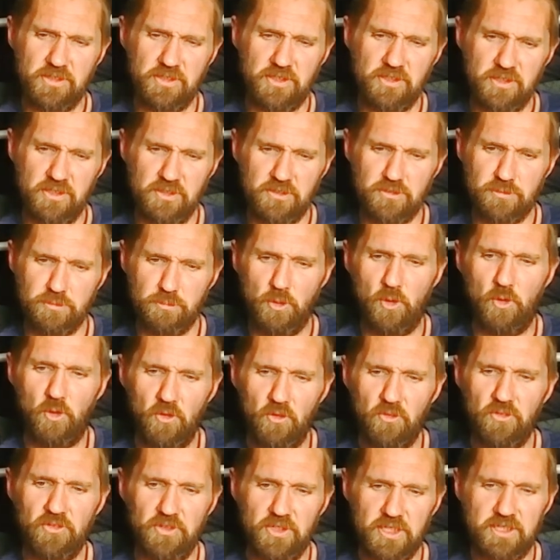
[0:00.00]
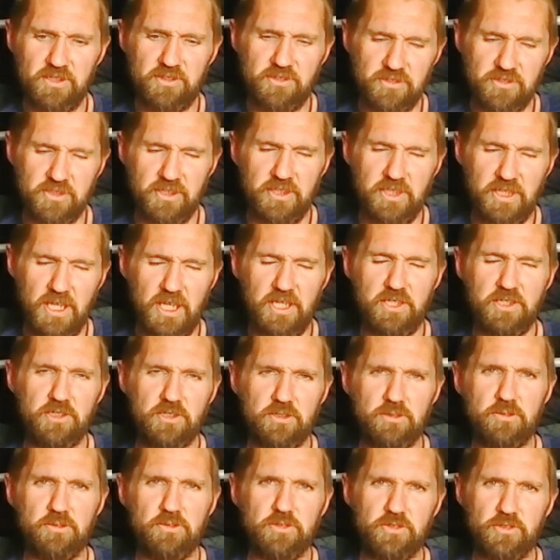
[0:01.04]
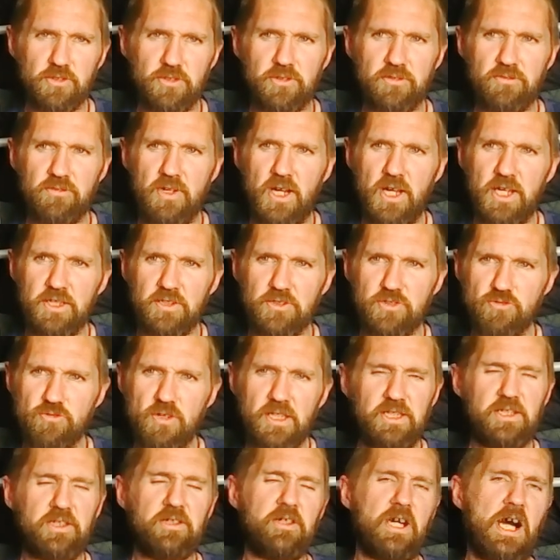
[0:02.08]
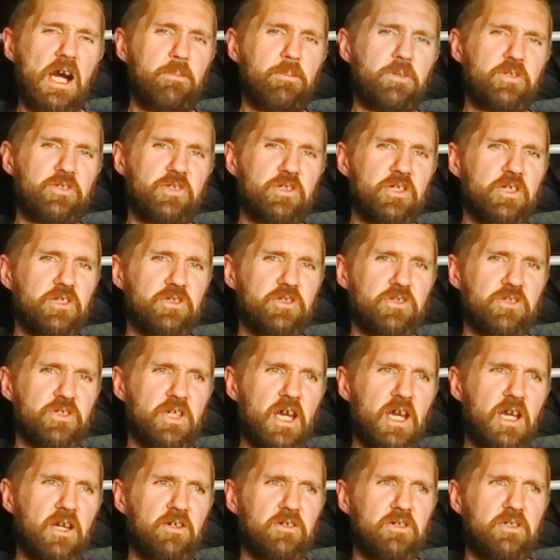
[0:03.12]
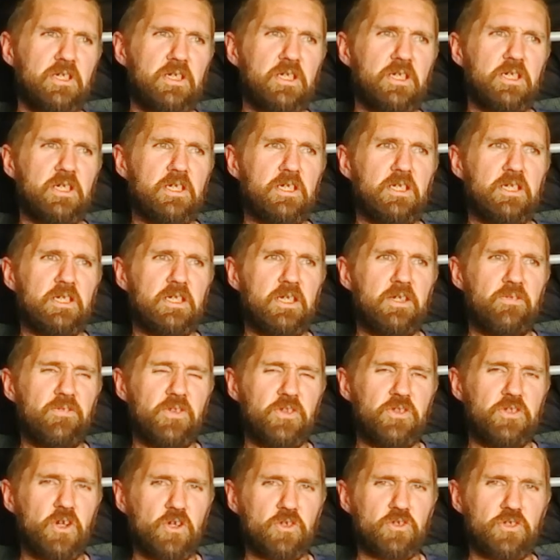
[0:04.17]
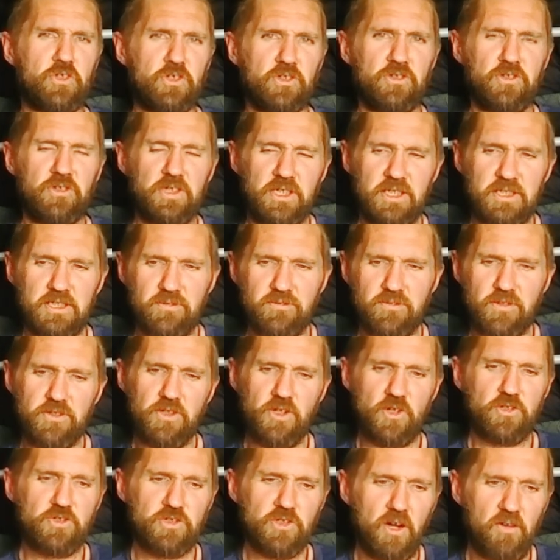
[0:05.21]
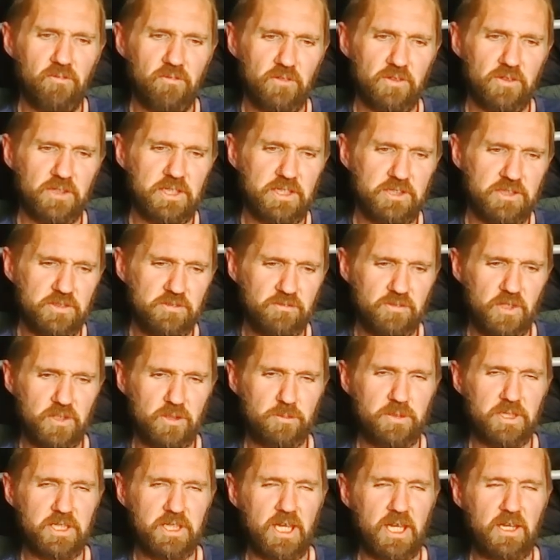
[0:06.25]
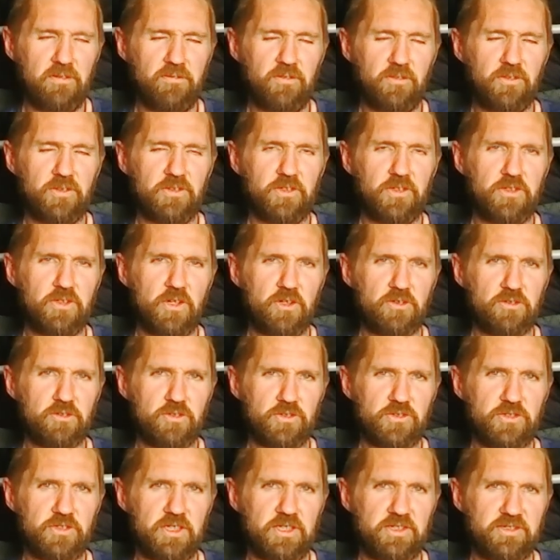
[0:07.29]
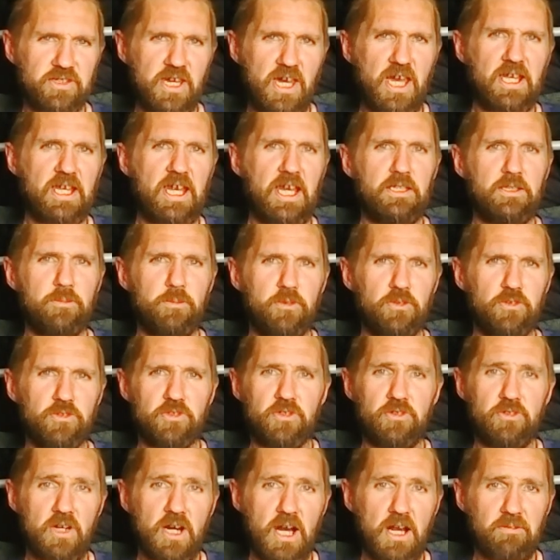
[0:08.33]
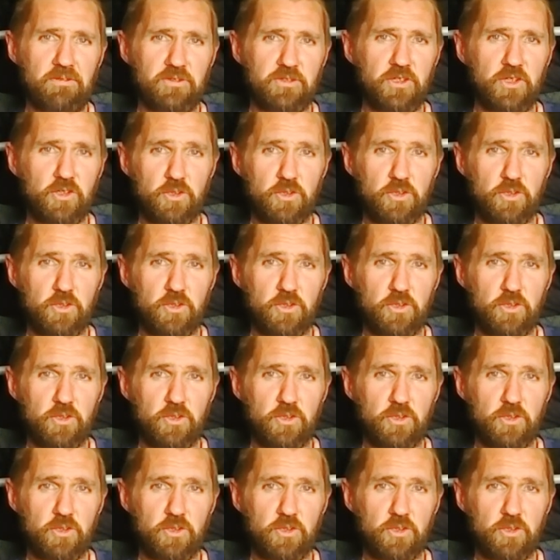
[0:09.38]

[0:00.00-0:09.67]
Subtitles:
small things that get you, sort of like trying to climb a turnstile if the dog's on a lead. If the dog's off a lead, you've got to be careful that the dog doesn't attack animals or livestock